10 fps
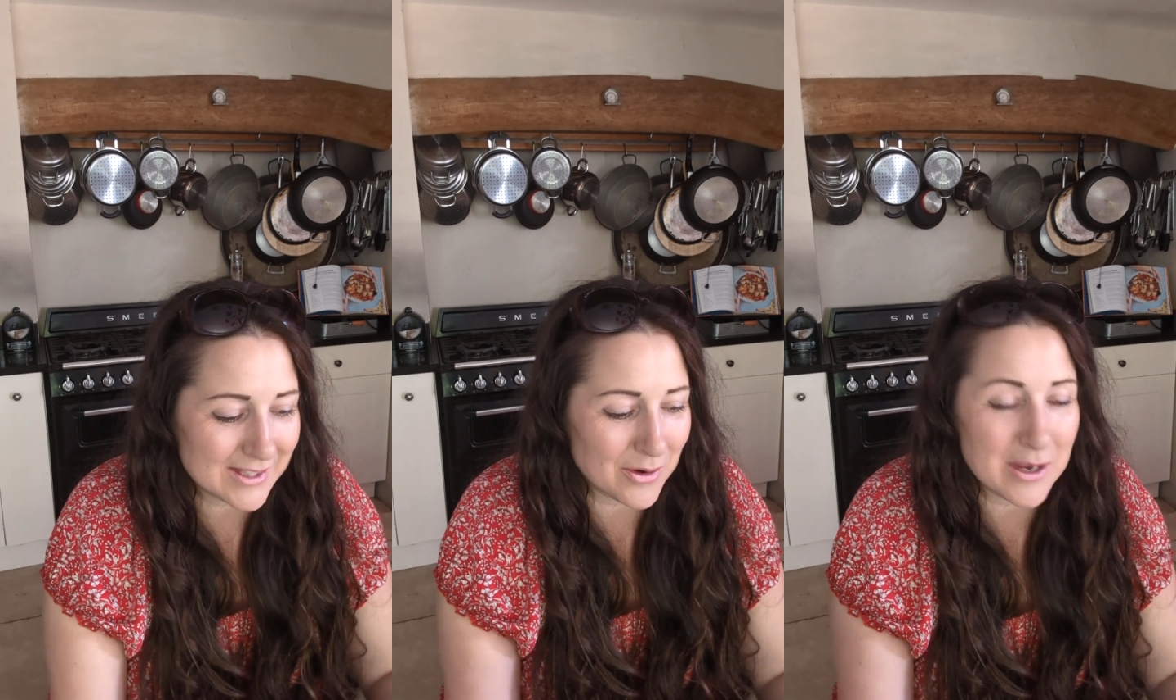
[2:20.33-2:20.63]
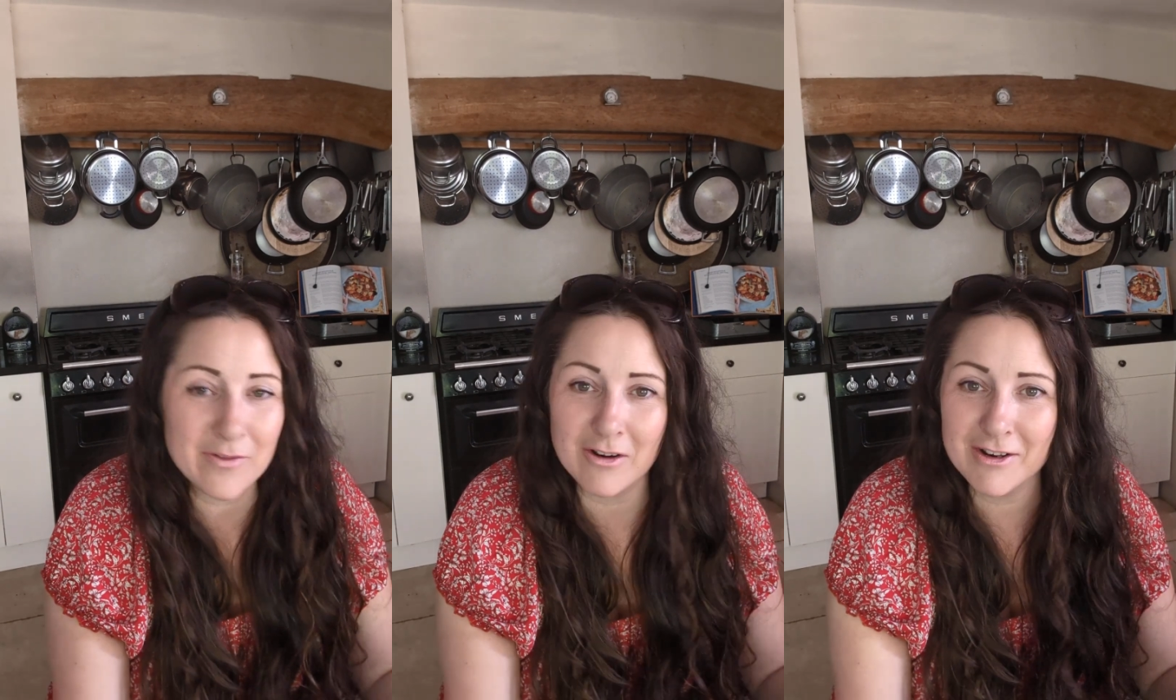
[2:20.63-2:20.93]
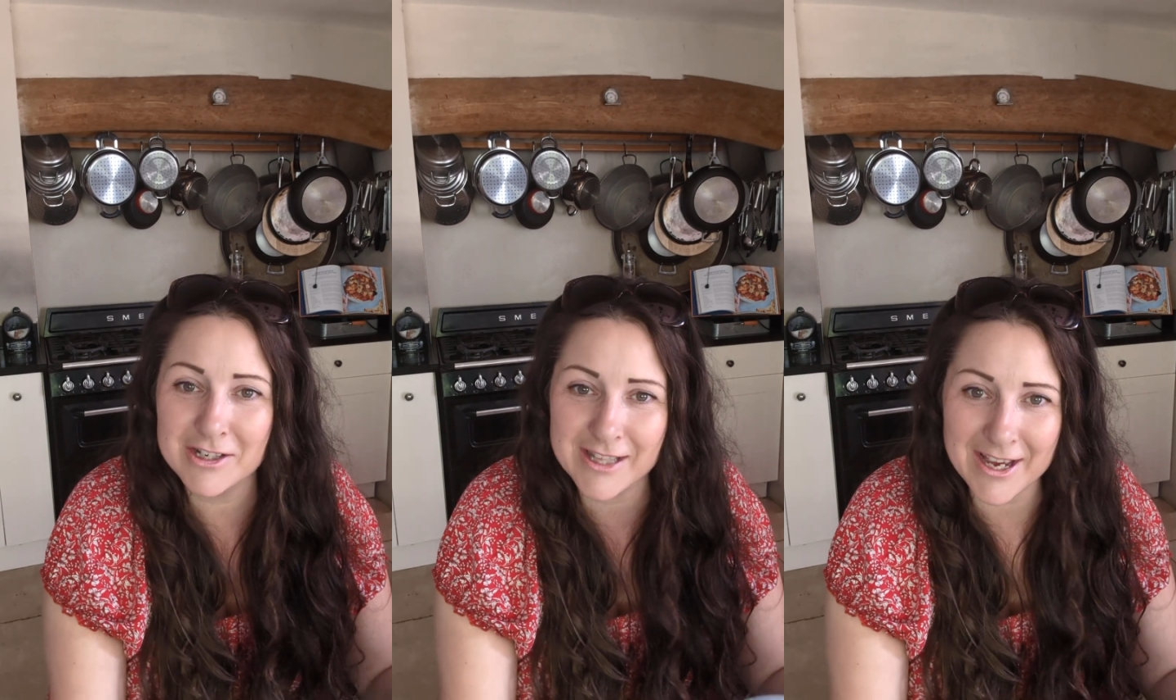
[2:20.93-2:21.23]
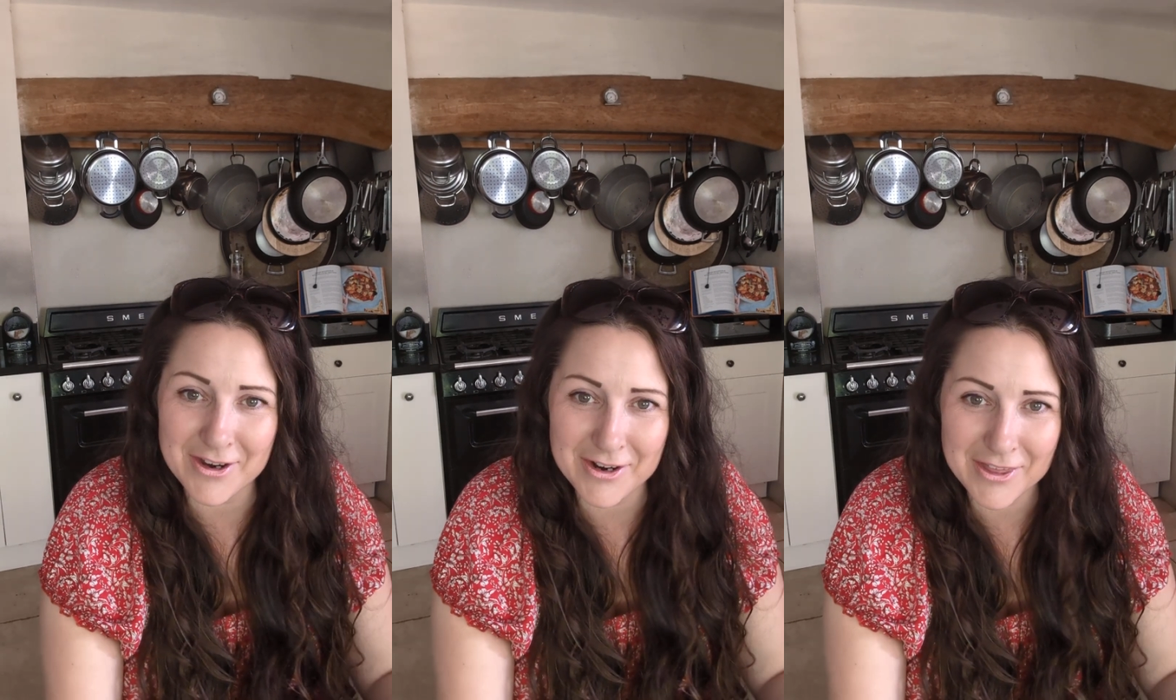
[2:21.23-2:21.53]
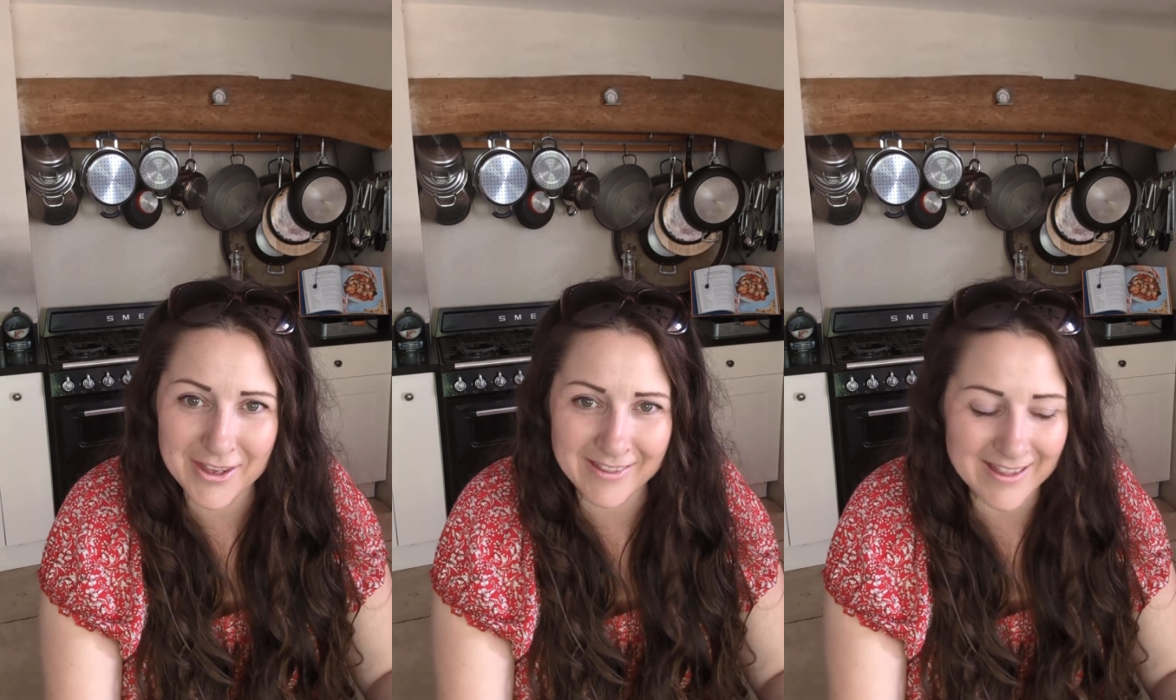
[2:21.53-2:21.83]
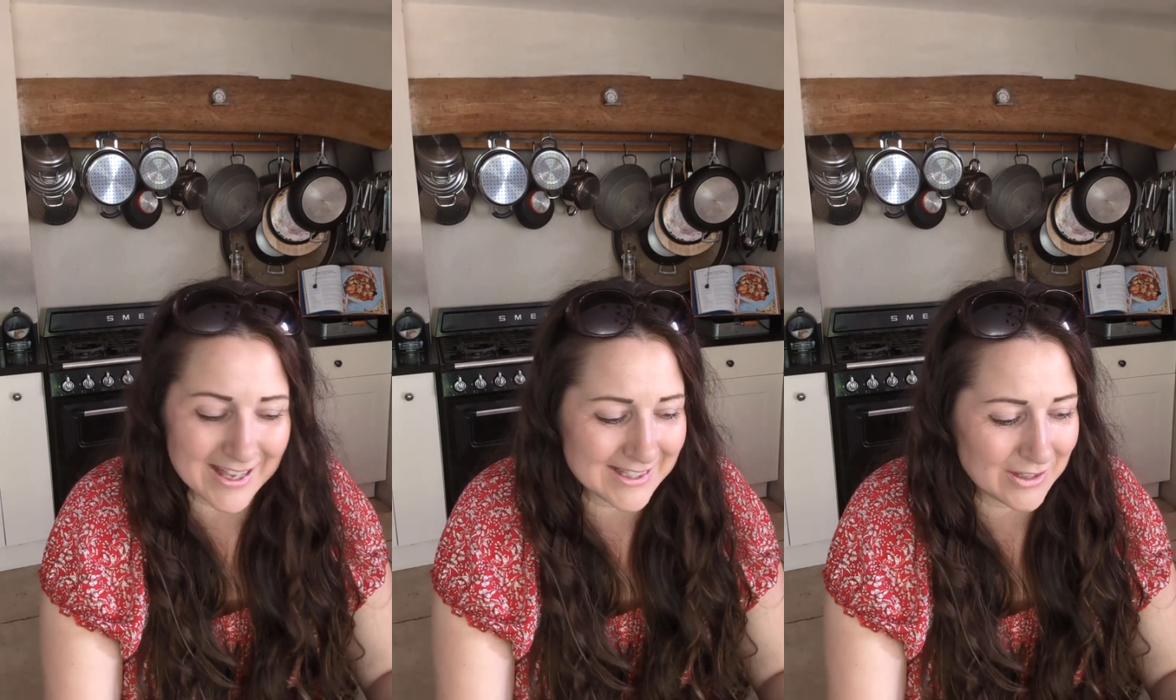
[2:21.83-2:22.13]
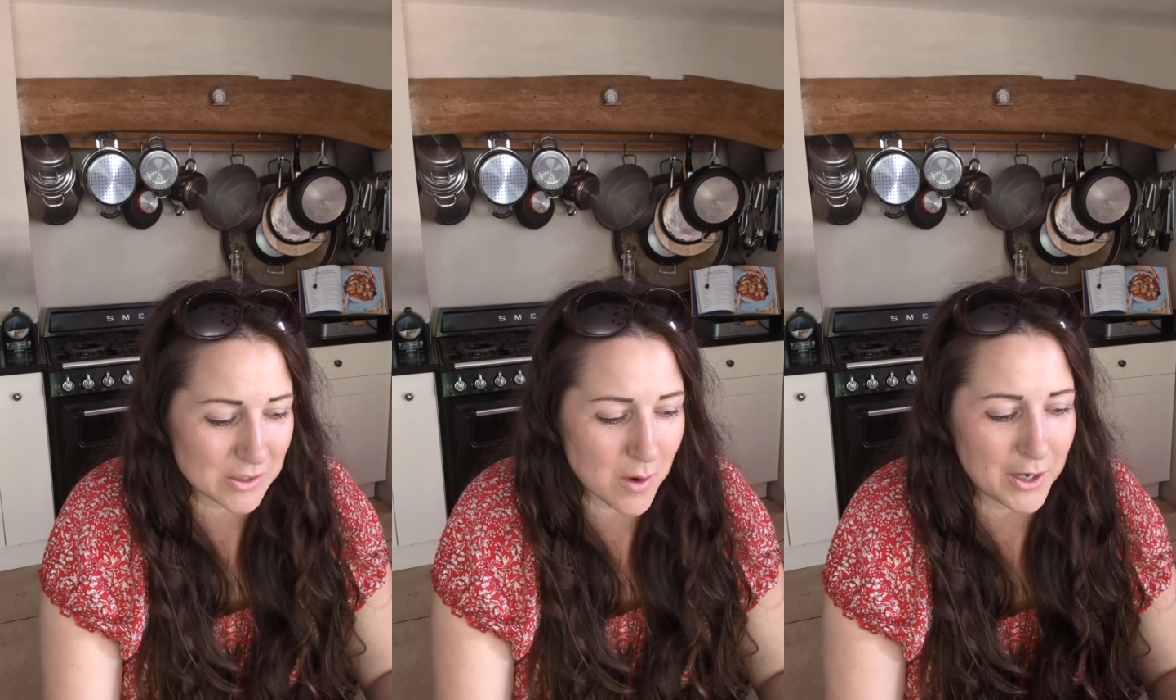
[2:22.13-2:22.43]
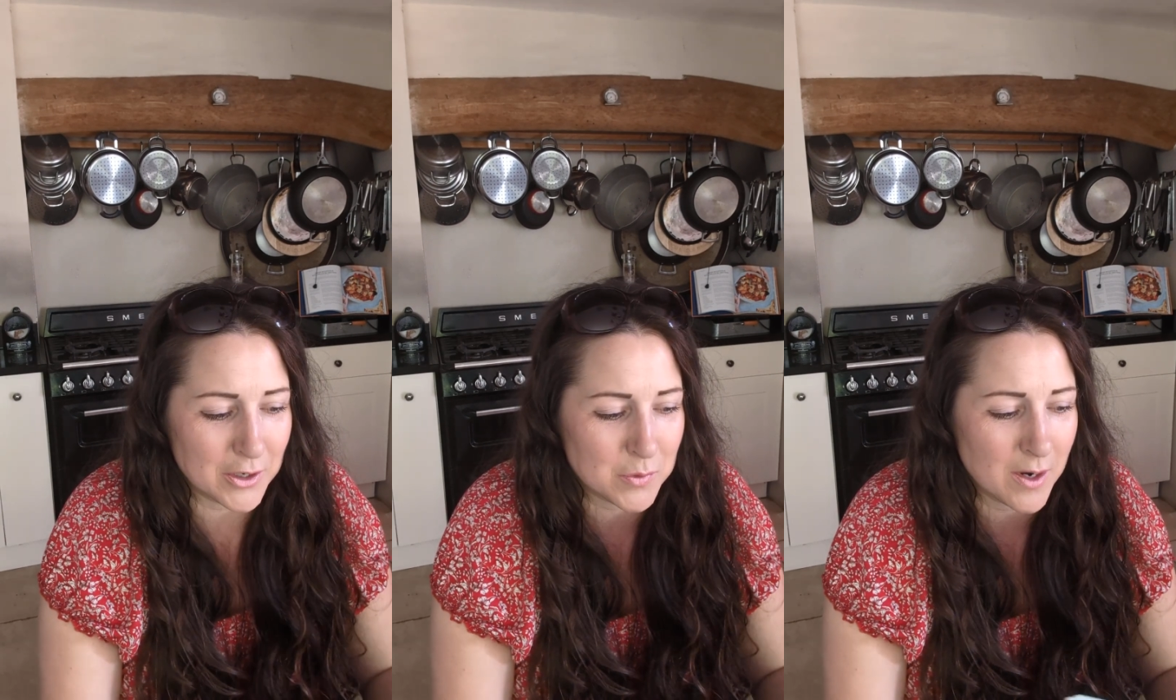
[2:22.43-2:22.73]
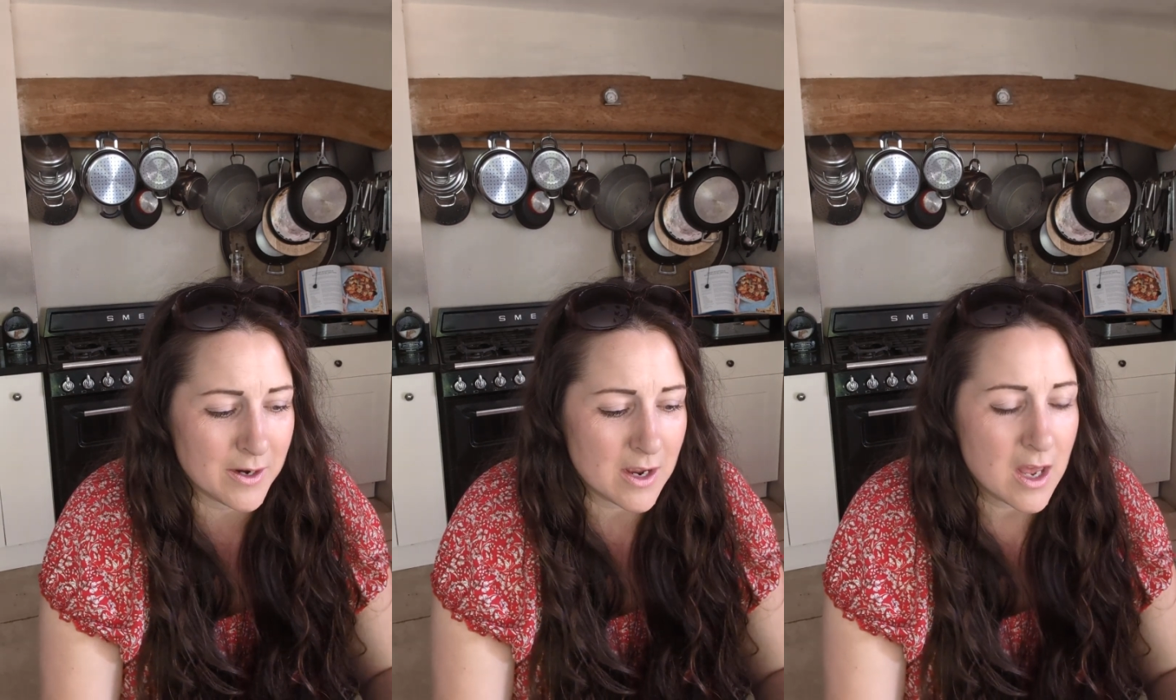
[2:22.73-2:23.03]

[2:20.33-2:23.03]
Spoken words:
So if you're into that kind of thing, that sounds quite a good one.